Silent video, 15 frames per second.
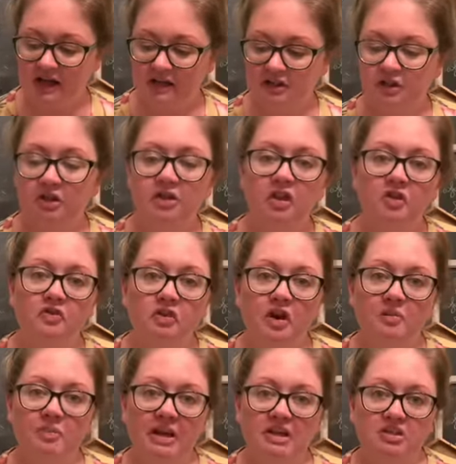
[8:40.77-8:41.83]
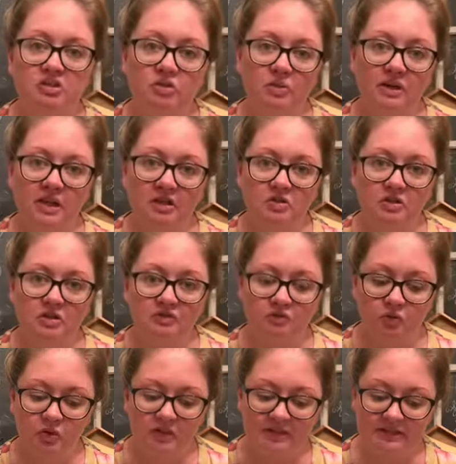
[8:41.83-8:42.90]
look over on page
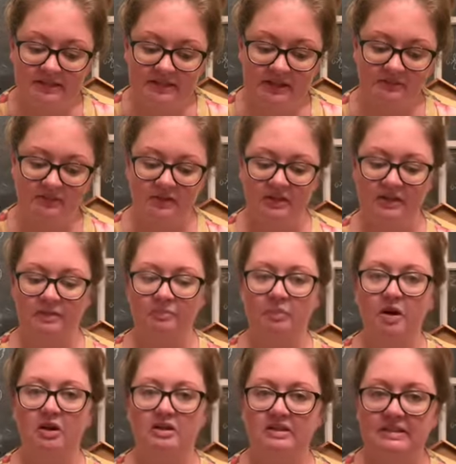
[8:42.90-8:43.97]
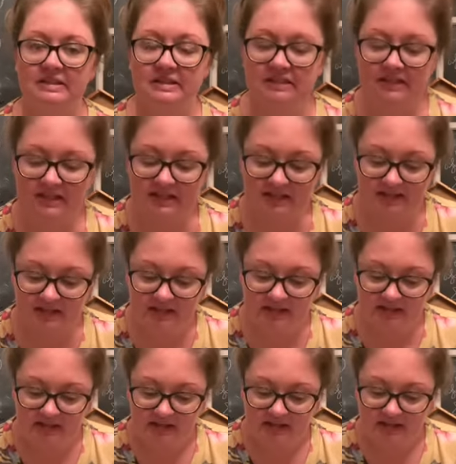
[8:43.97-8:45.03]
347, part C.
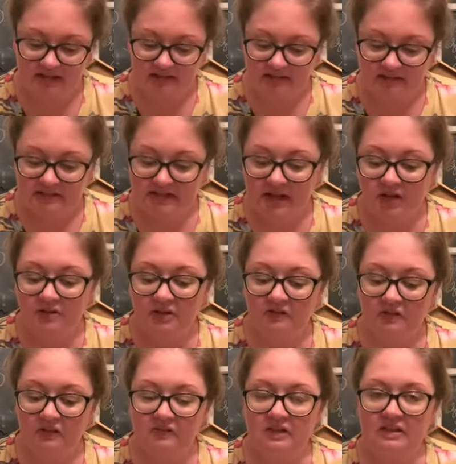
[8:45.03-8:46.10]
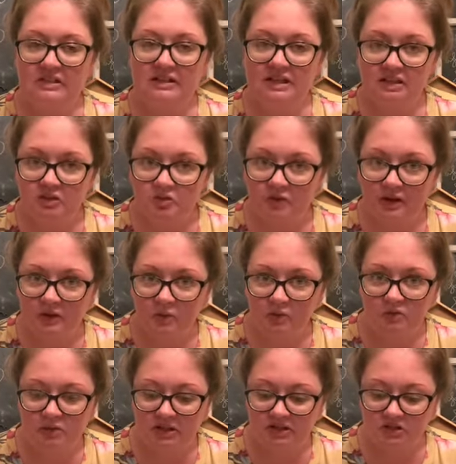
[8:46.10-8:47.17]
Now they've given us indirect
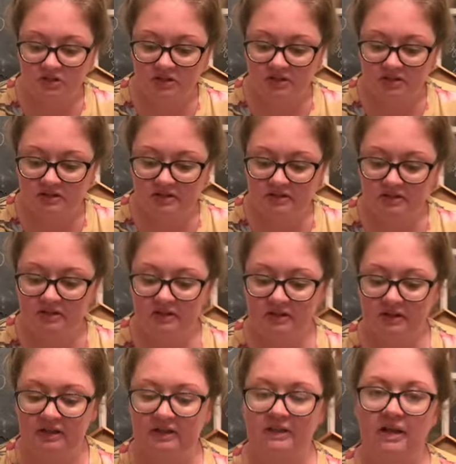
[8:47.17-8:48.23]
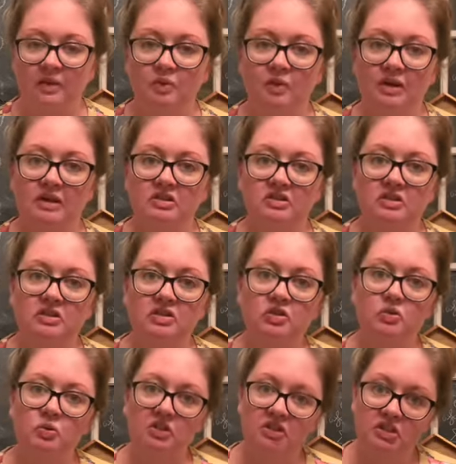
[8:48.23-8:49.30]
quotations, and they want us to
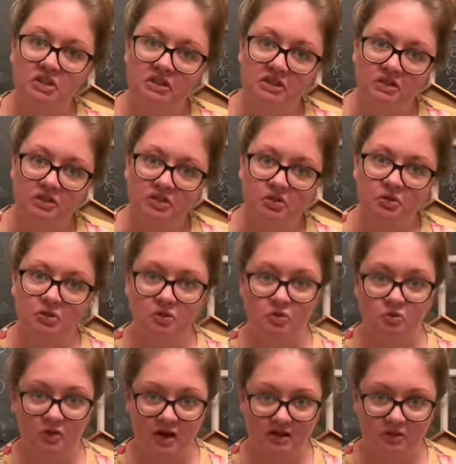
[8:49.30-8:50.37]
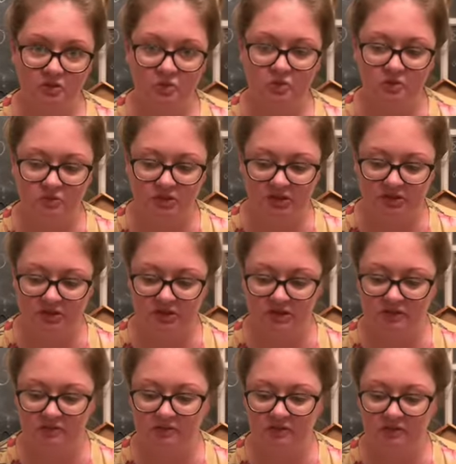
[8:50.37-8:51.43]
switch it to a direct quotation,
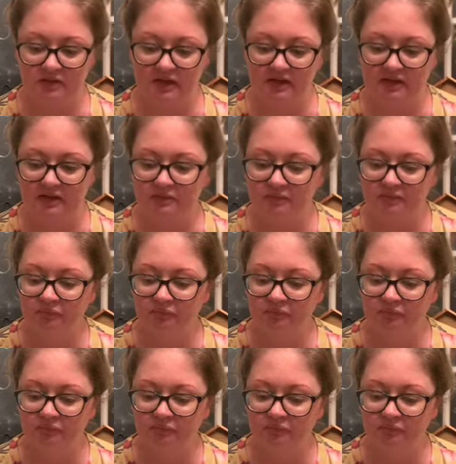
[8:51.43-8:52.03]
okay?